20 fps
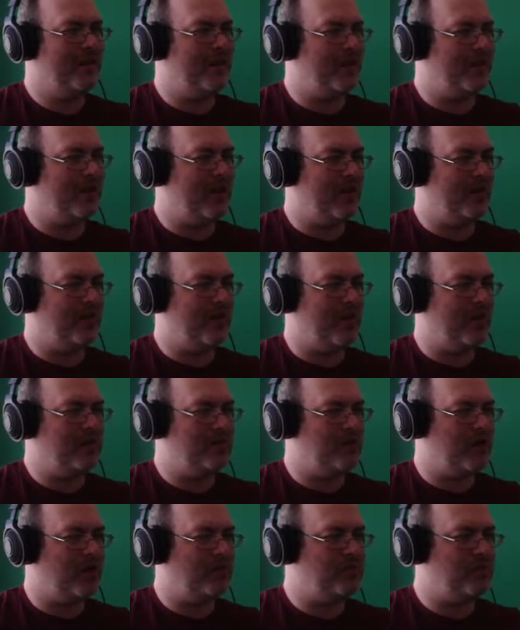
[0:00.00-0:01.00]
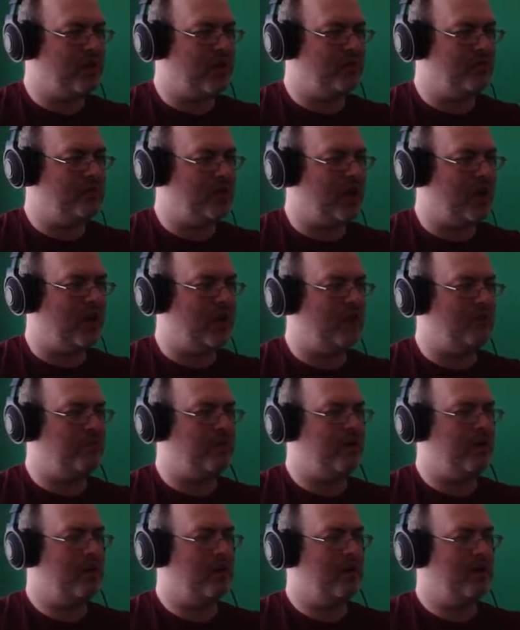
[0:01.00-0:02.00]
Okay, run, jump, jump, jump!
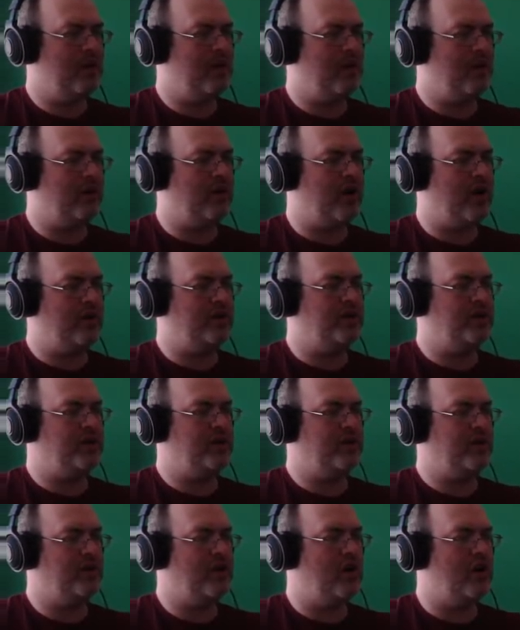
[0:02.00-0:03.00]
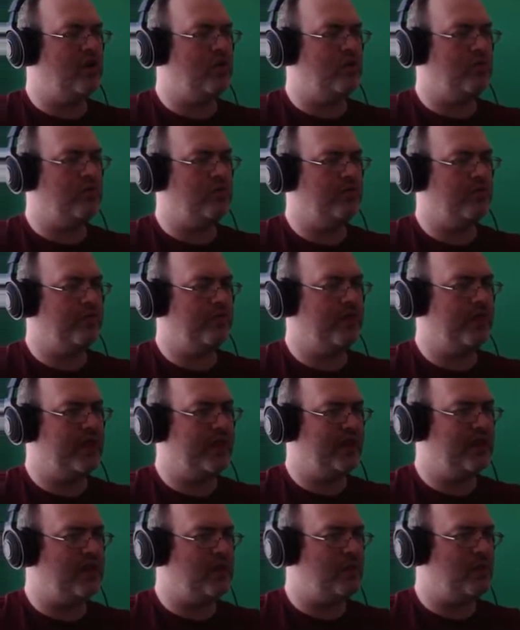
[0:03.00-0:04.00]
And crouch! No!
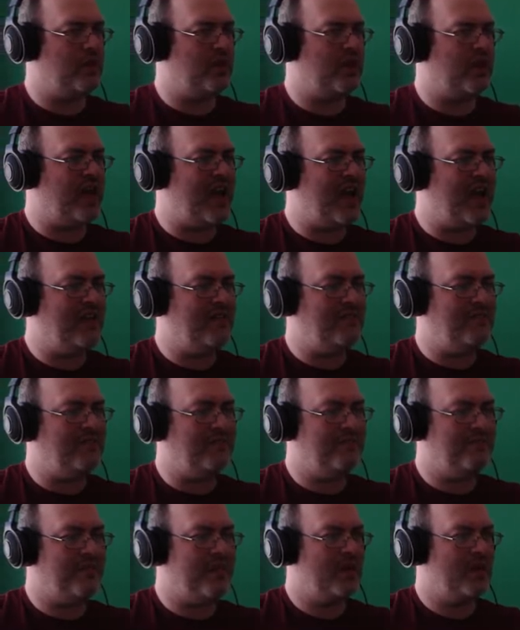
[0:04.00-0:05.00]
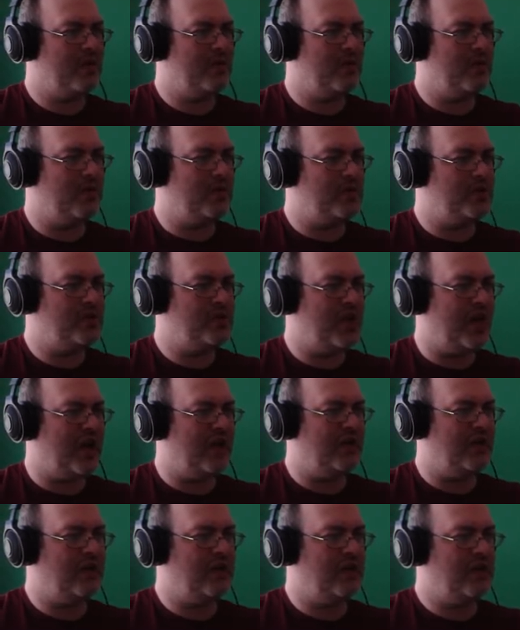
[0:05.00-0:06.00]
It didn't work again! Oh
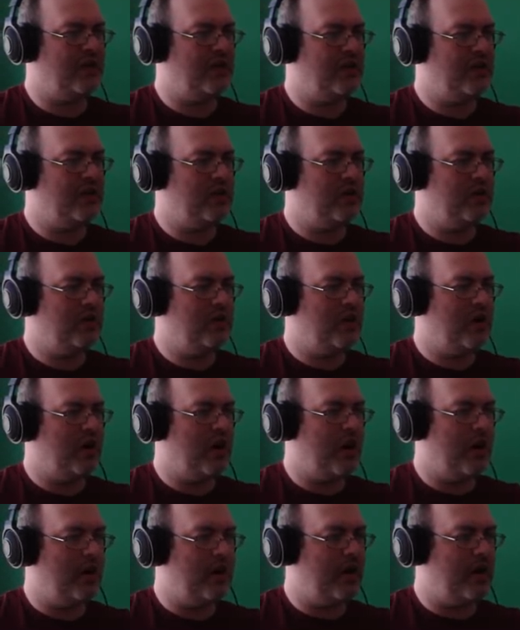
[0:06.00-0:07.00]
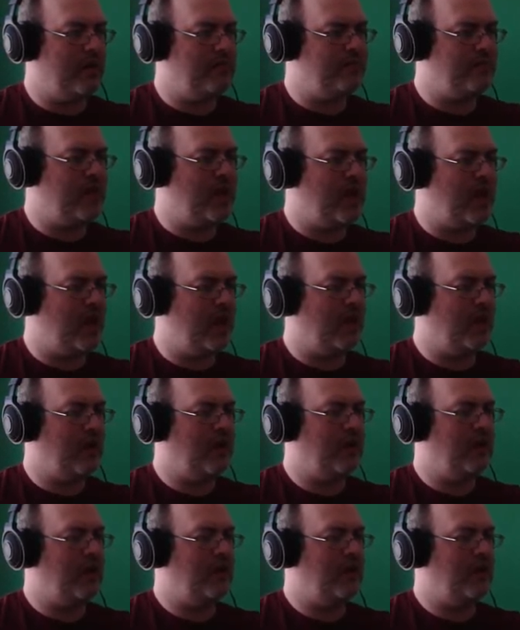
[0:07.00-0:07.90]
shit. No!